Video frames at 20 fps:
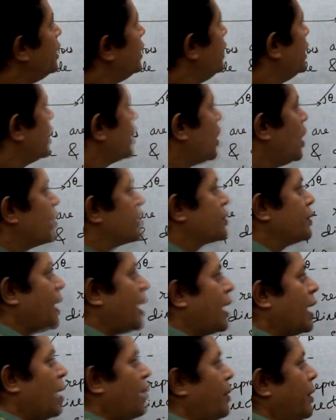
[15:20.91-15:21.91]
Here also,
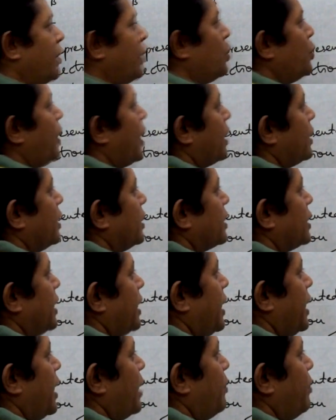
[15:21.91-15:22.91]
angle between two vectors
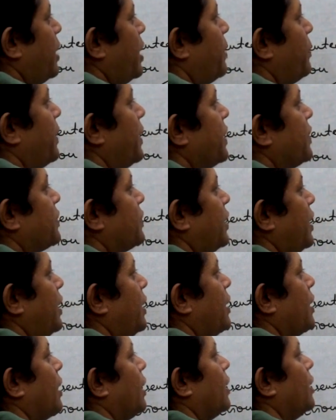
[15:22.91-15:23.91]
A and B, if it is
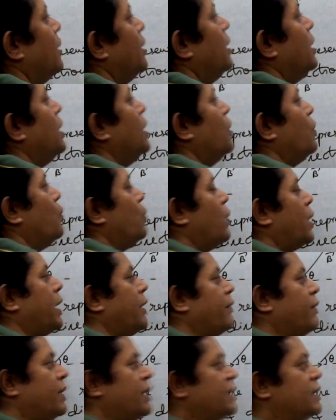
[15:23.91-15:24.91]
theta,
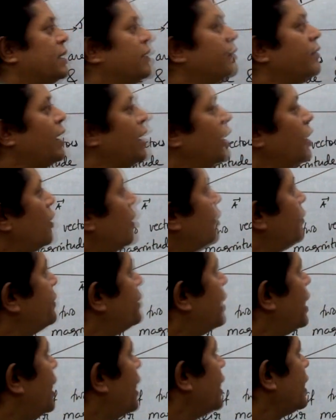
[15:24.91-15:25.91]
whatever is the value
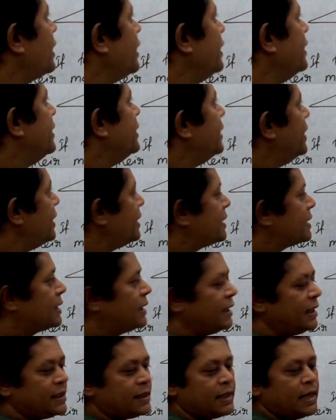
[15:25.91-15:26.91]
of R in this
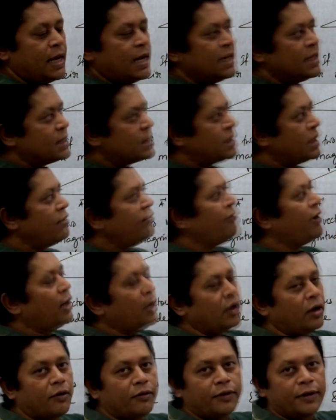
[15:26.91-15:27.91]
case, same
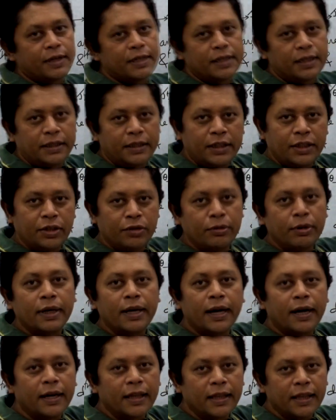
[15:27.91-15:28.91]
value of resultant you will
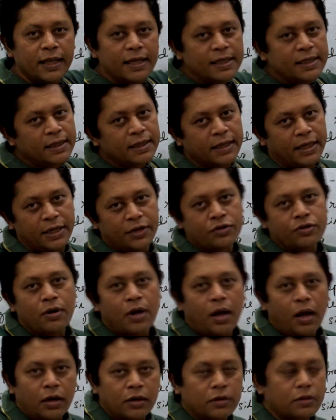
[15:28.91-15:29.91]
get in this case
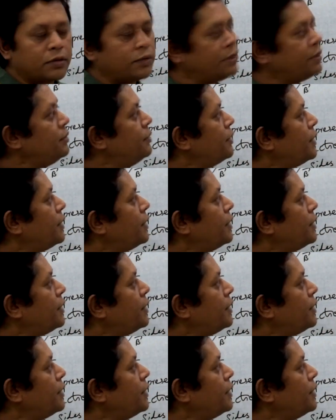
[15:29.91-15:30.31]
also.